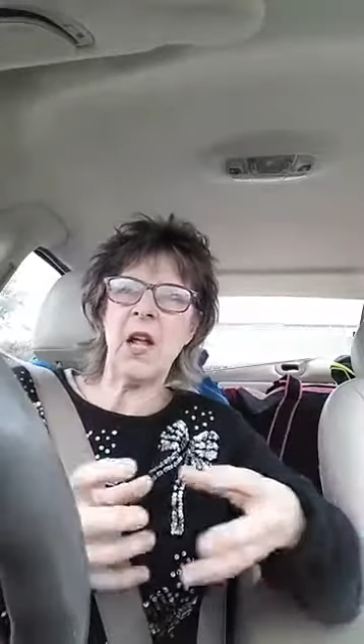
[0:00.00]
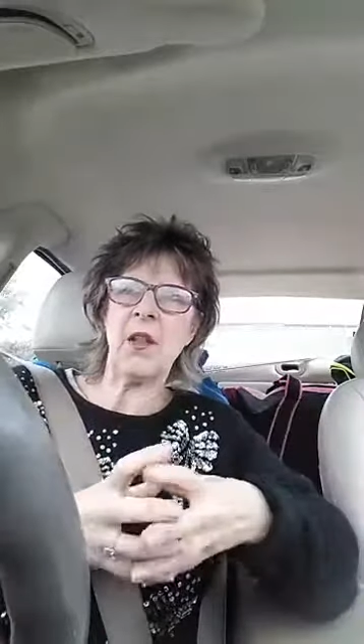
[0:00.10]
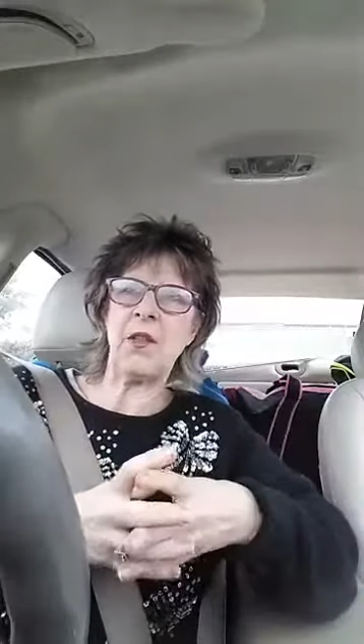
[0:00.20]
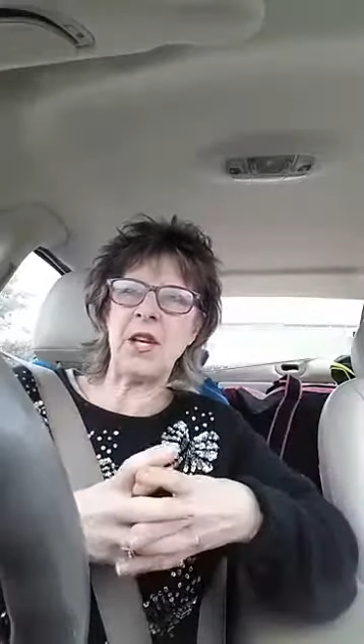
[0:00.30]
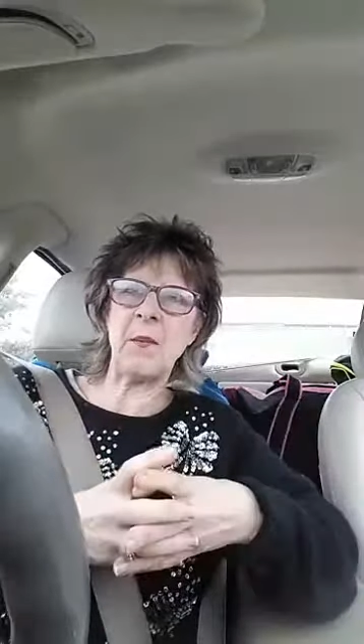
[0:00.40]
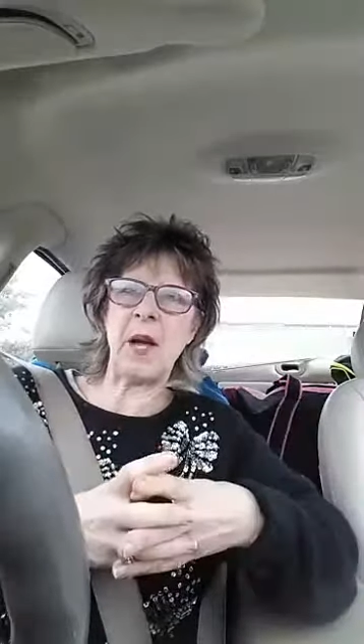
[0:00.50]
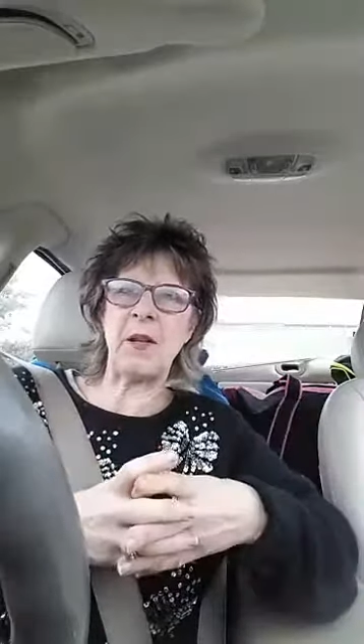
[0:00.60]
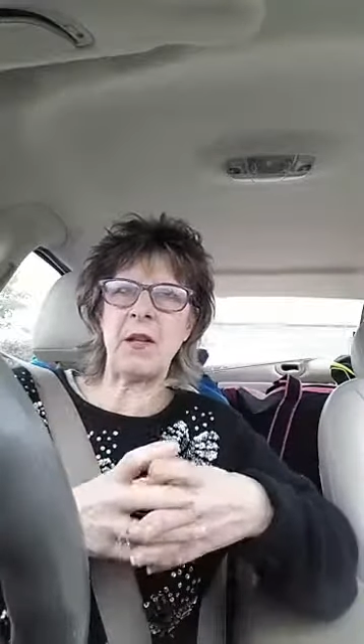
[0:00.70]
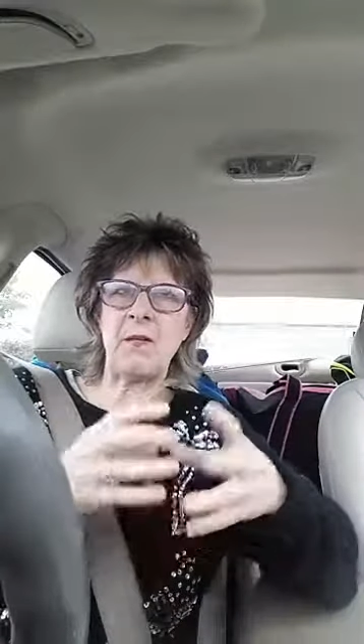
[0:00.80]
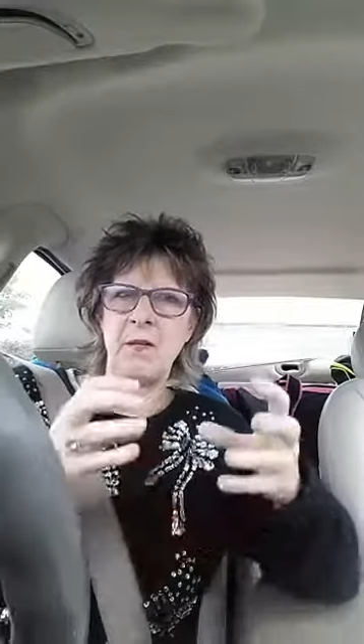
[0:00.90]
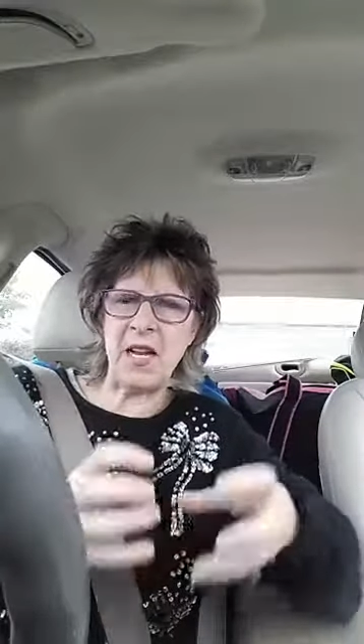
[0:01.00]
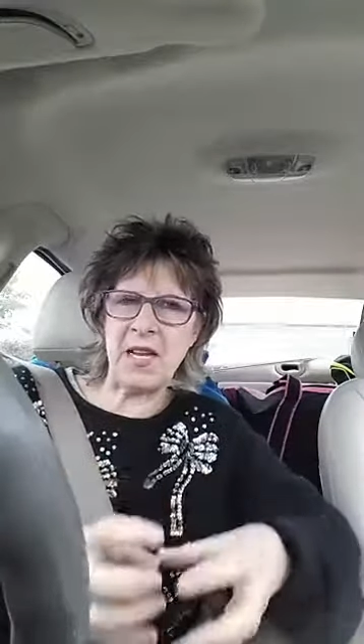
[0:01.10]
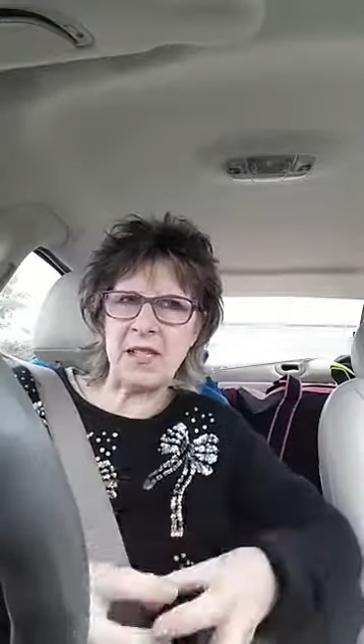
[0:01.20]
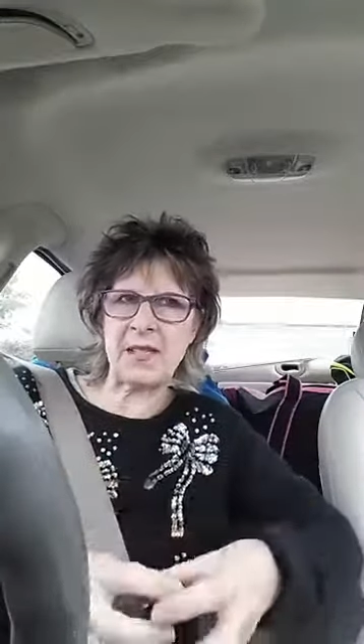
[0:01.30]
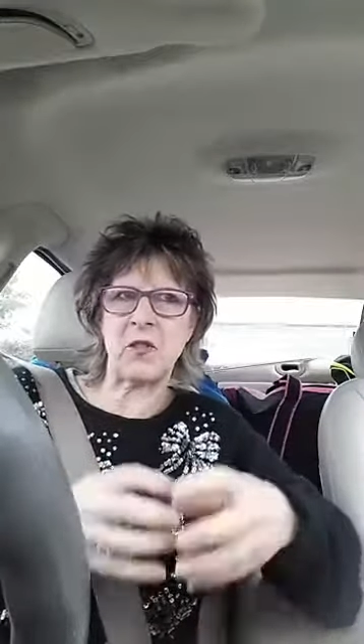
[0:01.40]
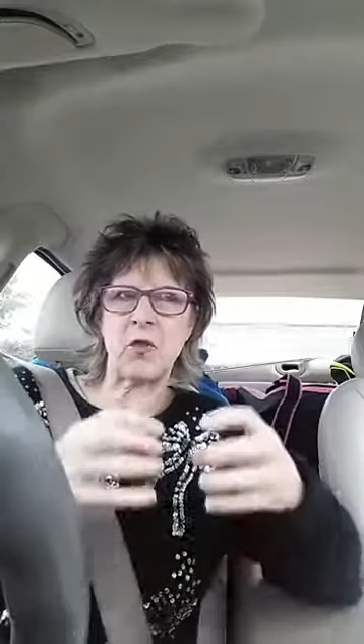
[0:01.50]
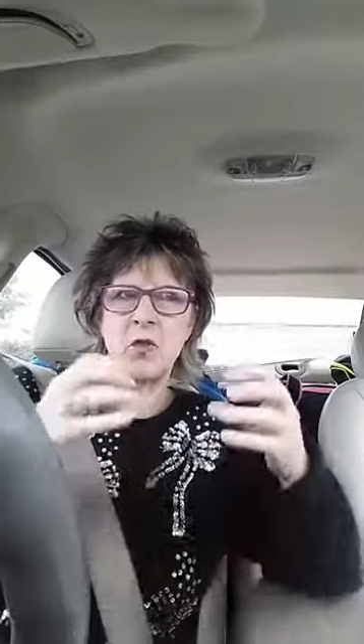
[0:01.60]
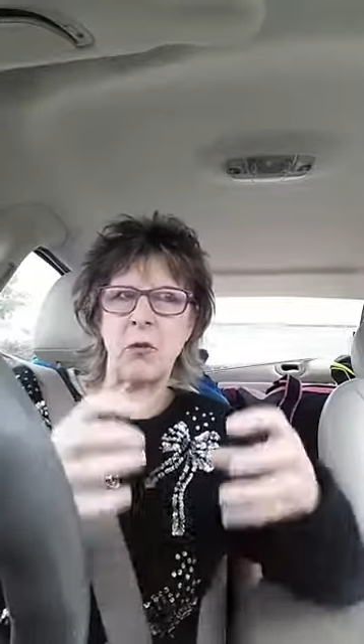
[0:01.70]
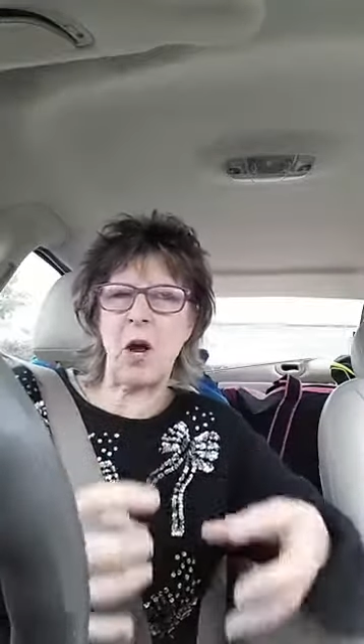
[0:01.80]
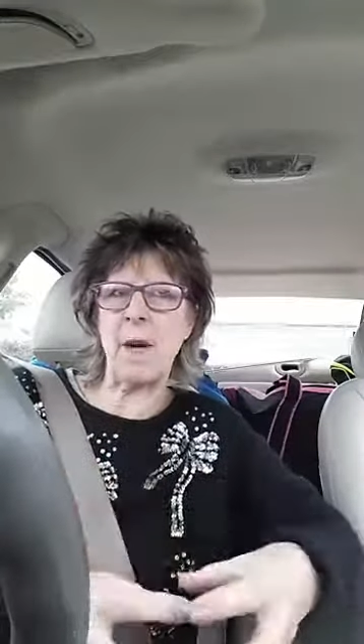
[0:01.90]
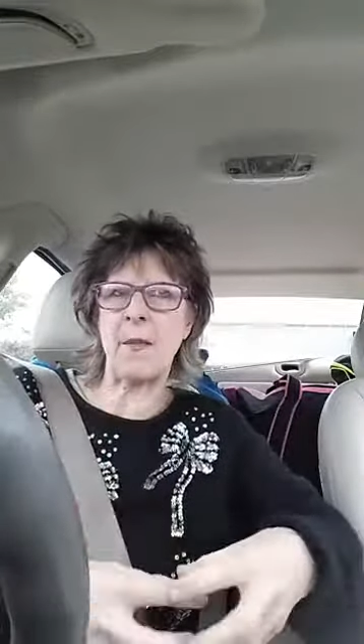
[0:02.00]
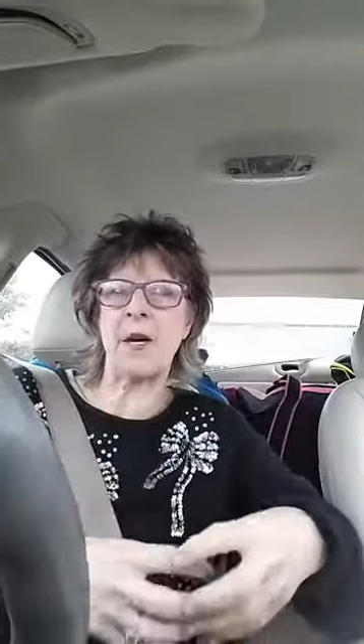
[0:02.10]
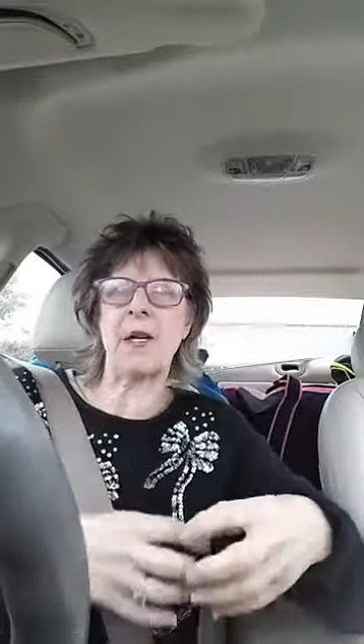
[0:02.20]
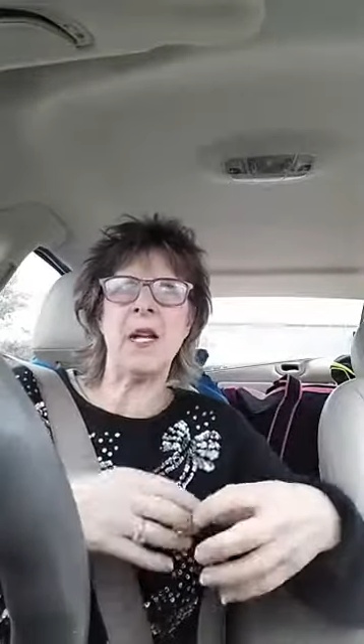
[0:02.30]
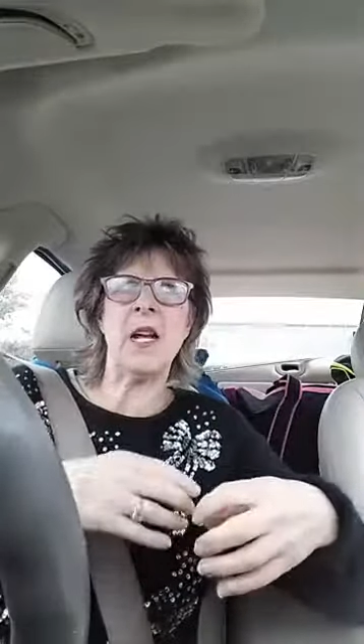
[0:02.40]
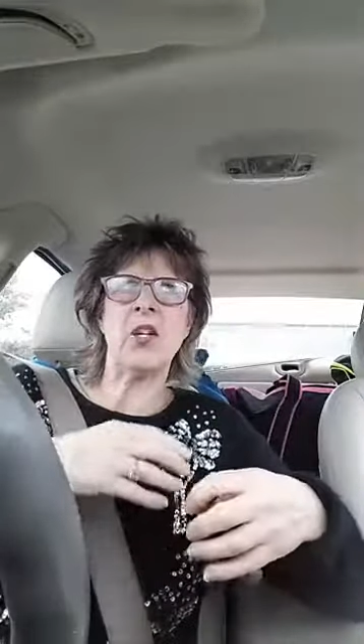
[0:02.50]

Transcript: Think about events, trauma,